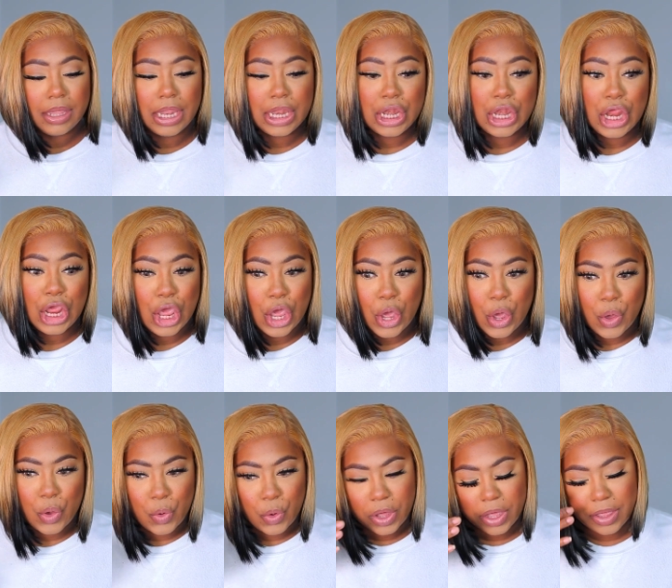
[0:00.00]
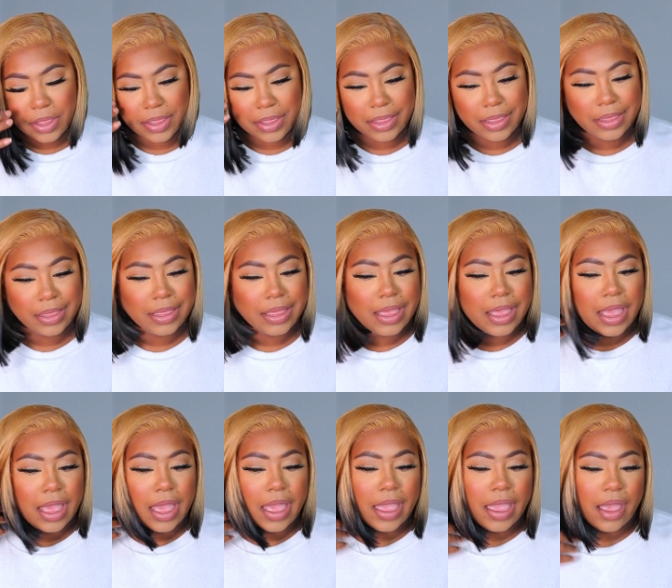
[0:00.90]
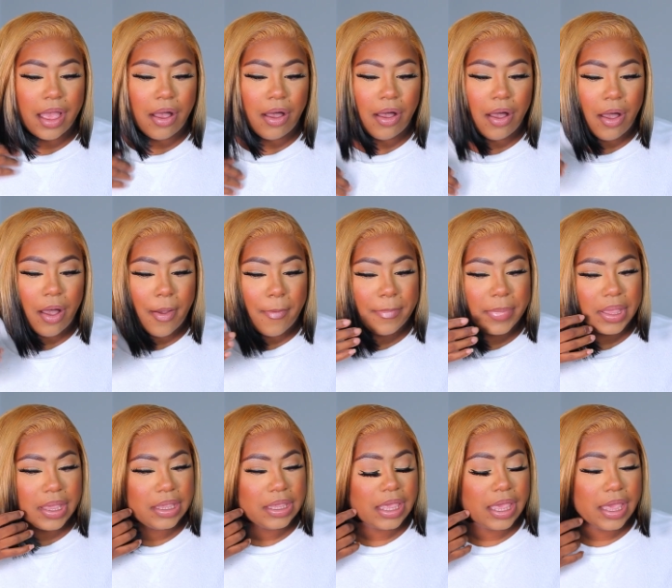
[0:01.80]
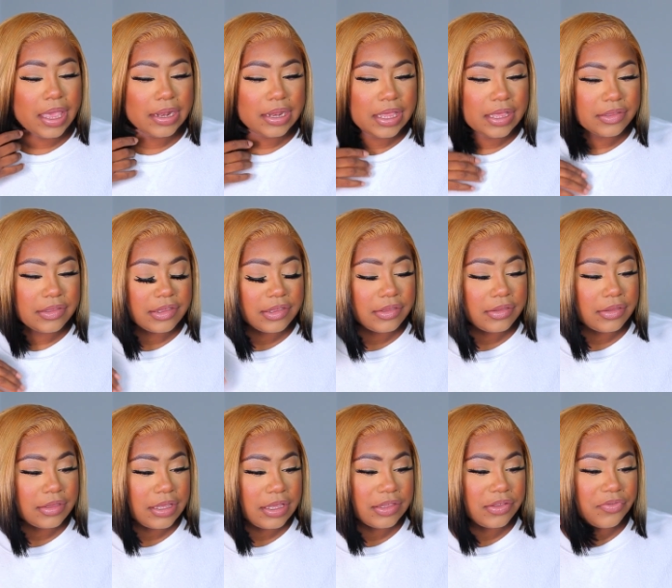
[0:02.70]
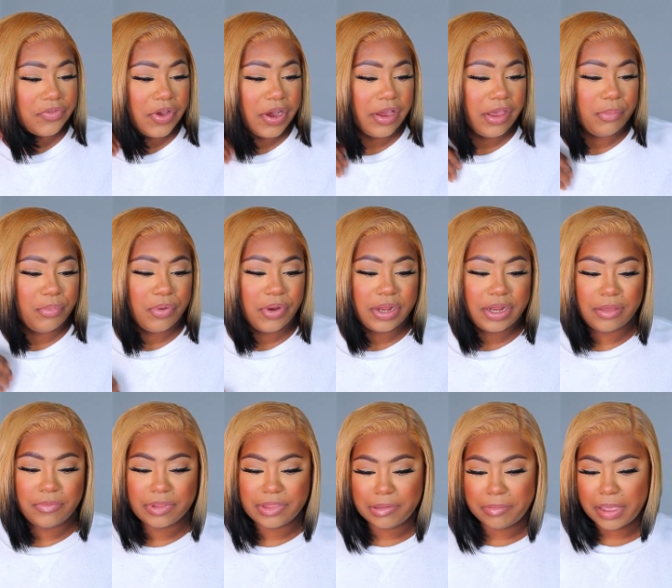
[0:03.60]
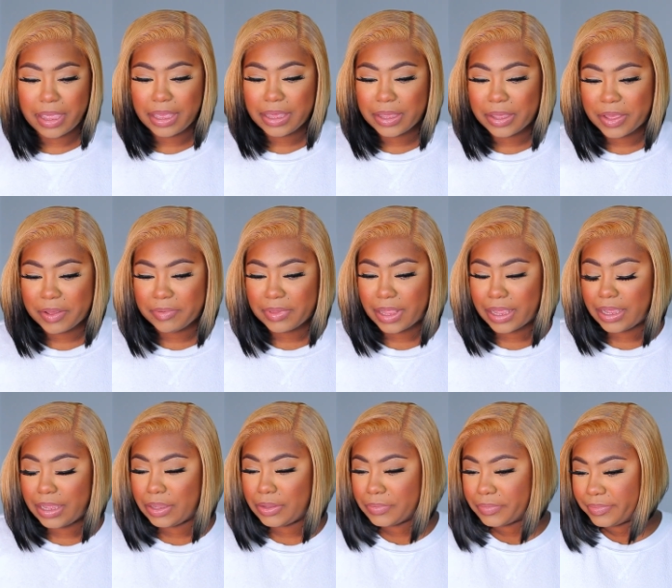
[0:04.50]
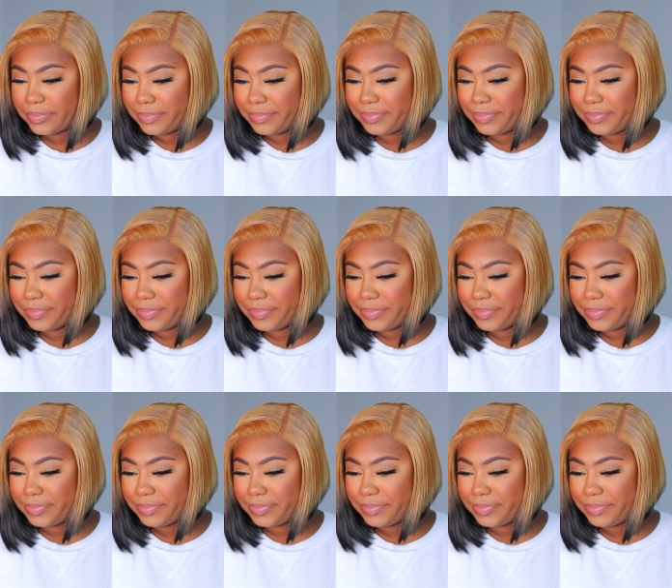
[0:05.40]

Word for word: no at all, but yeah, this is, is very pretty with the makeup, like,